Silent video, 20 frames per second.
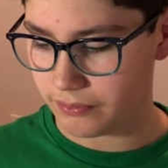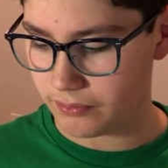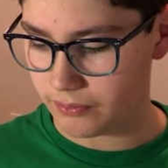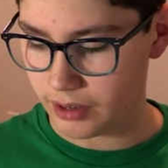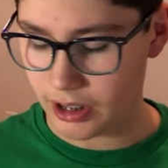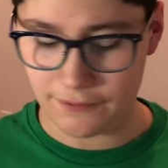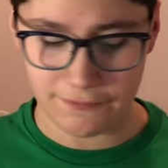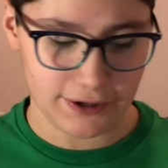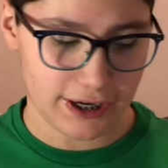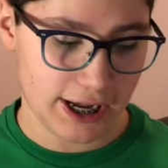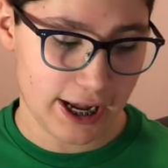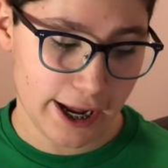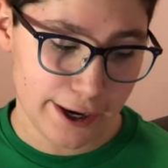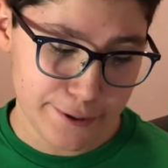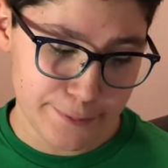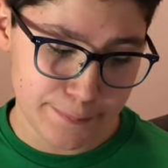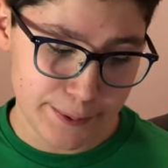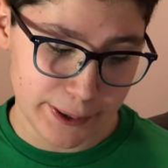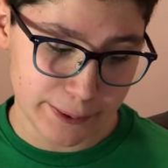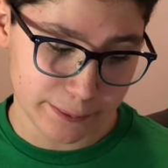If I had
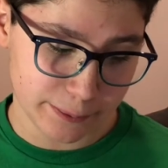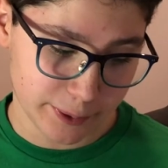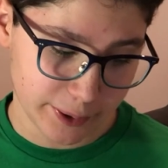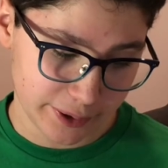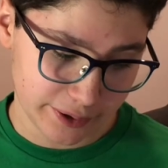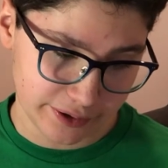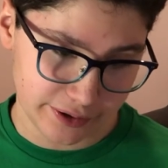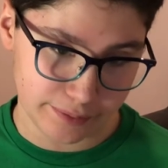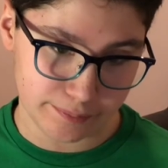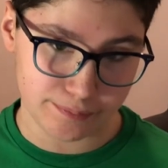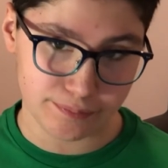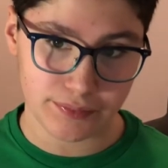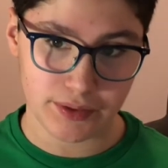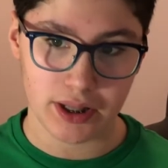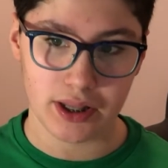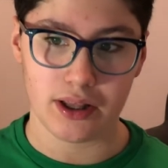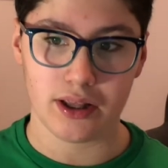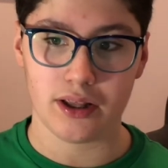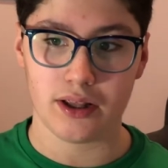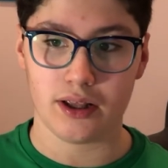to pick one of them,
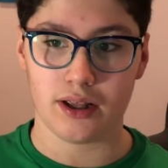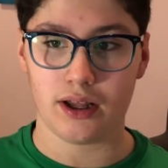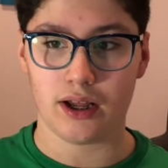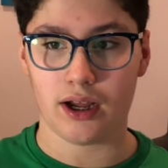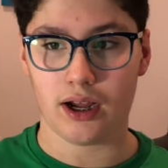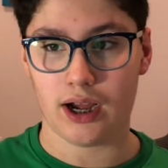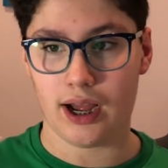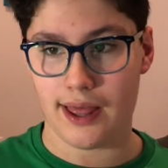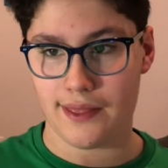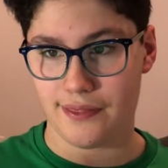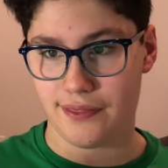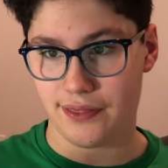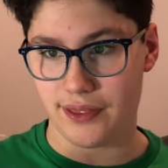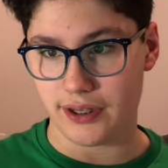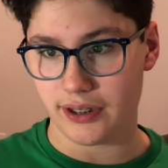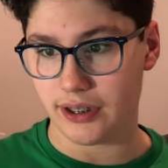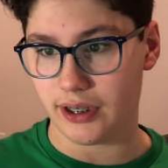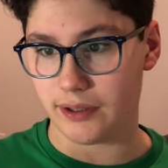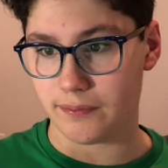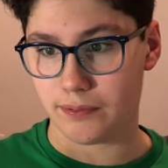I
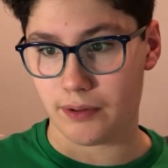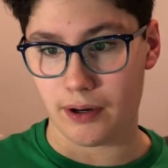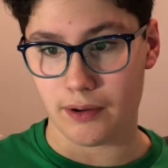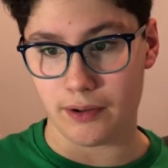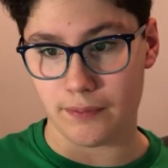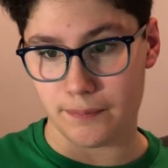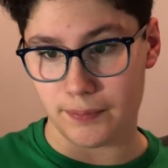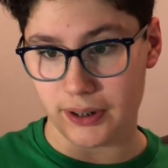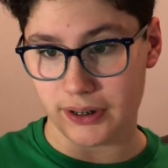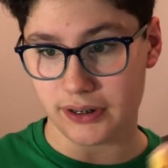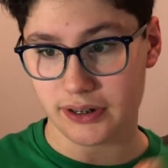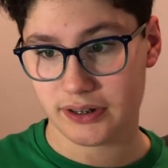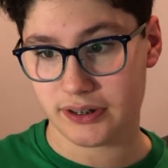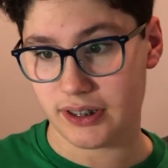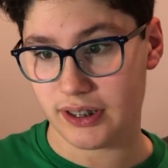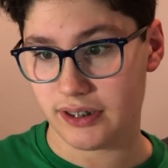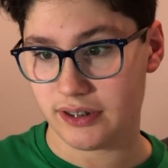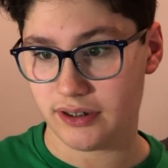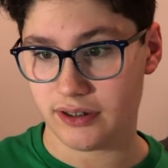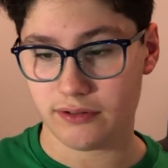think I'd probably pick the
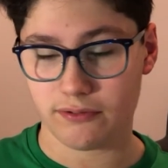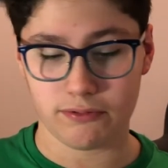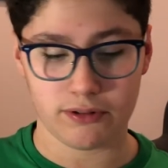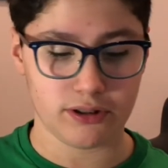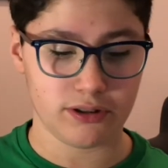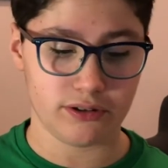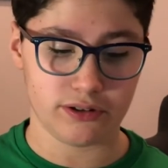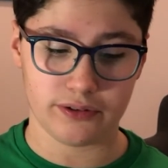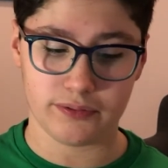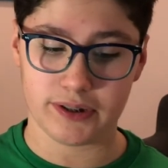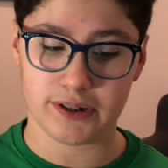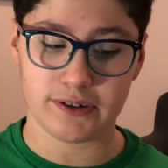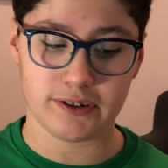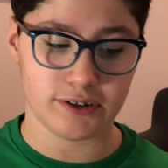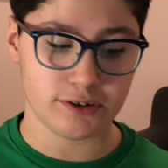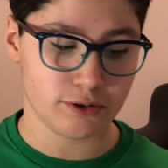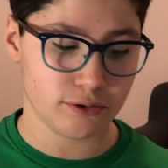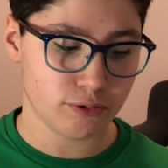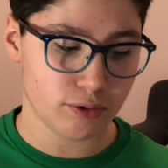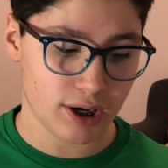Zacian one, although it's
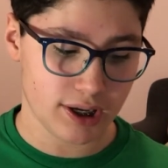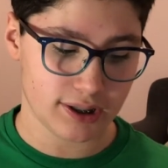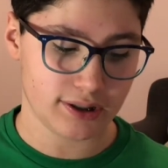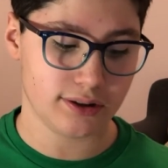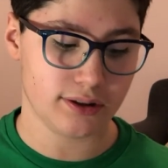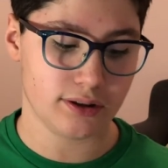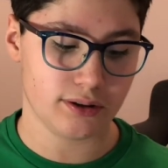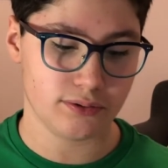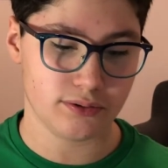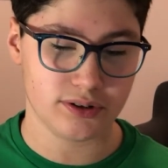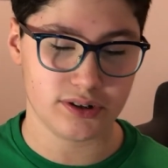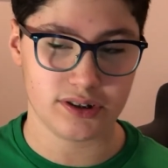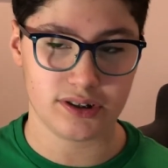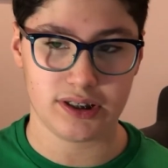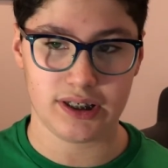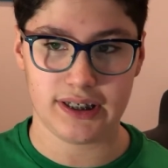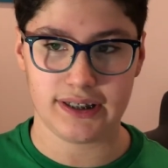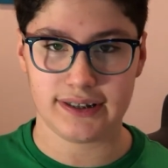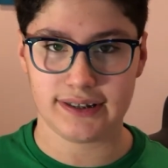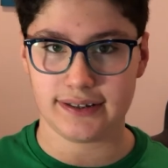quite close.
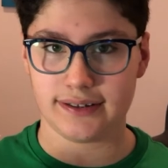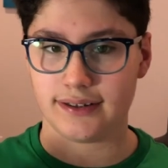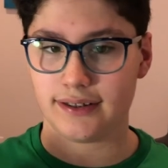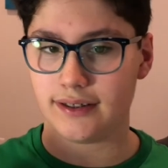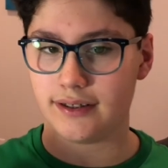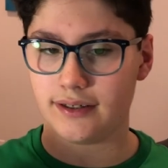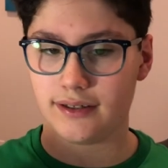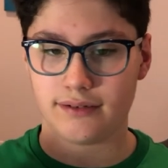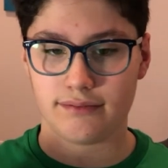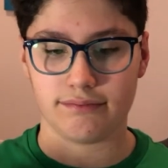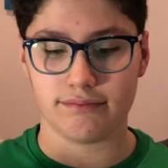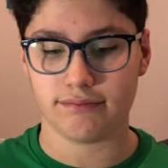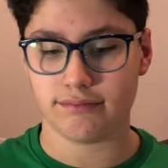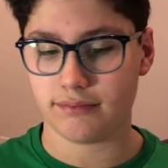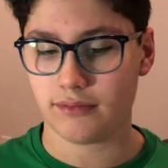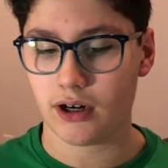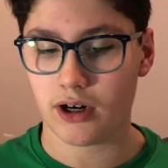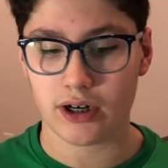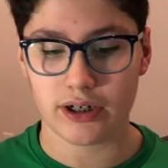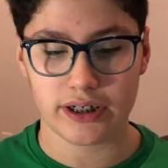It's
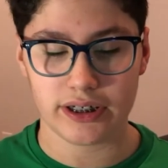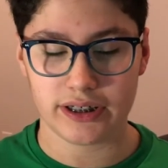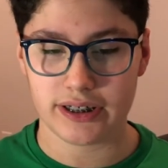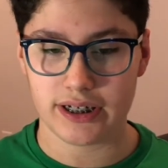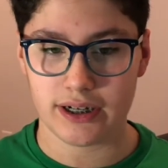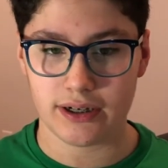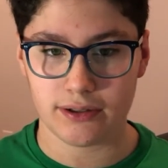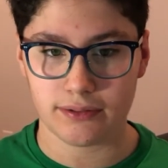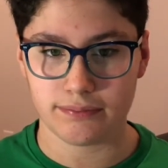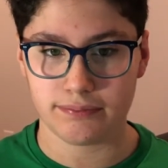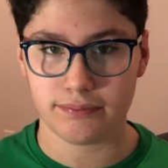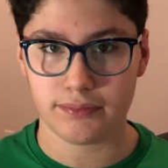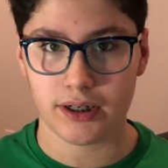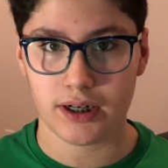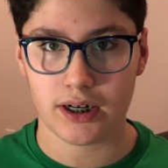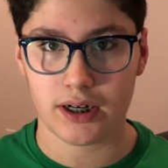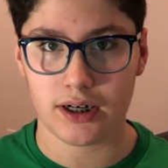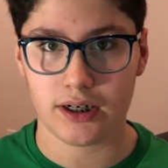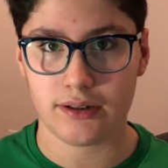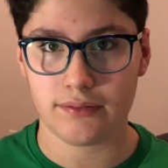hard to tell
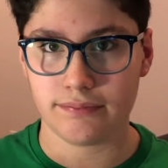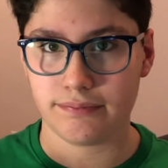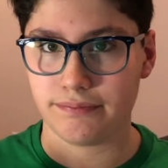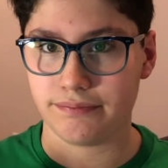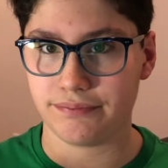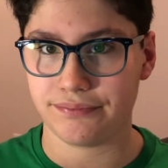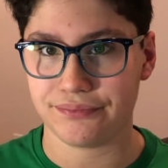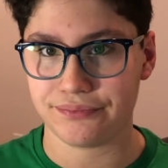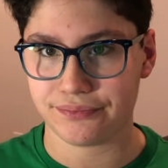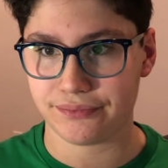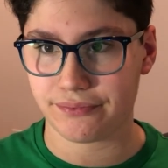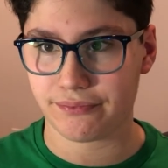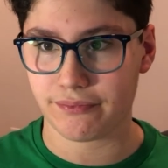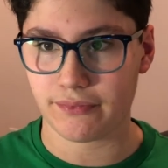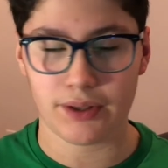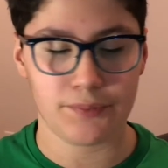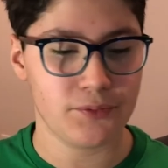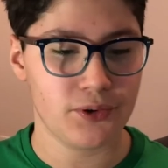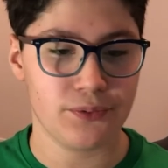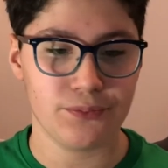
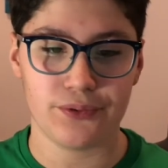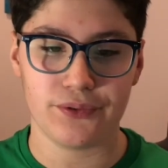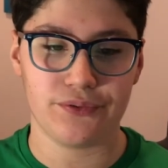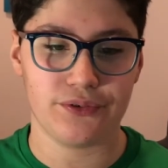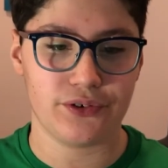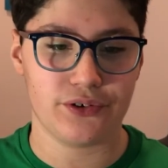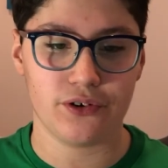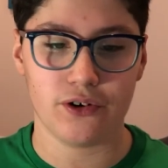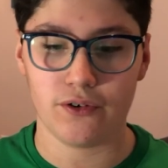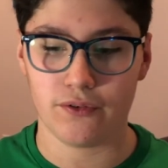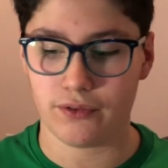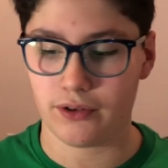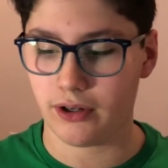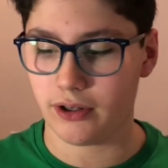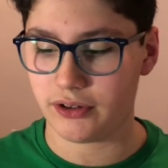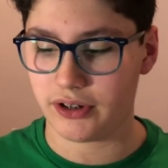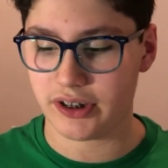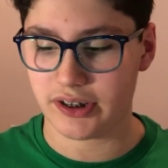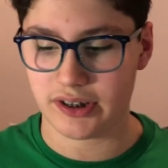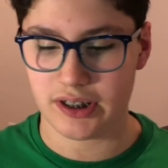in terms of just
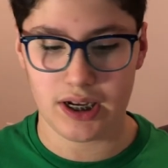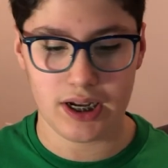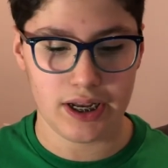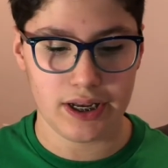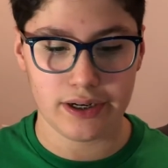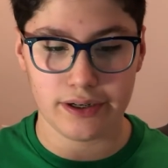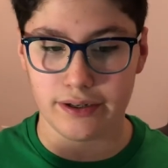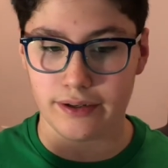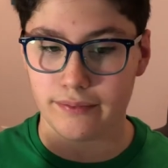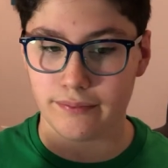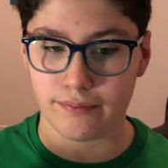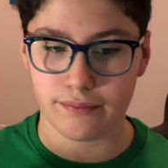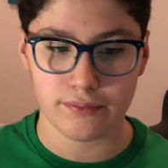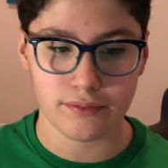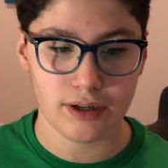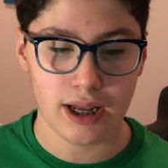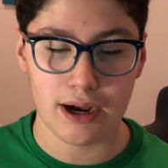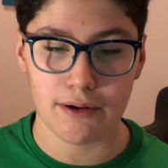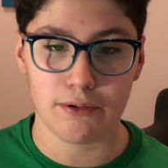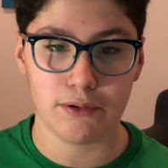overall design
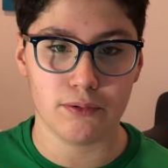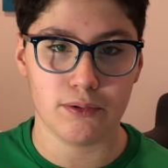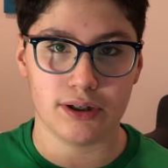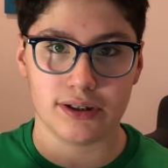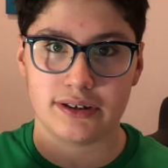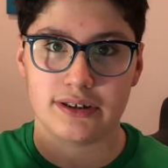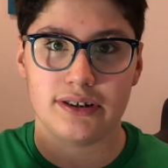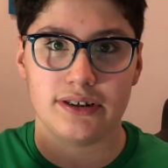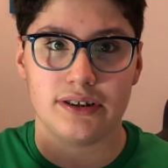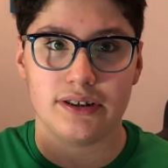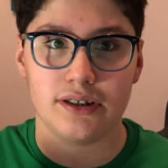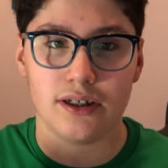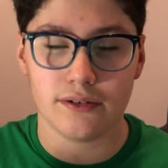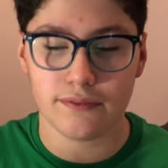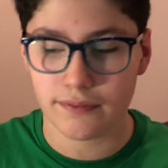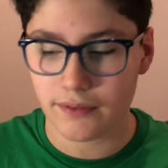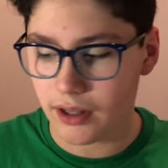and how it works and stuff.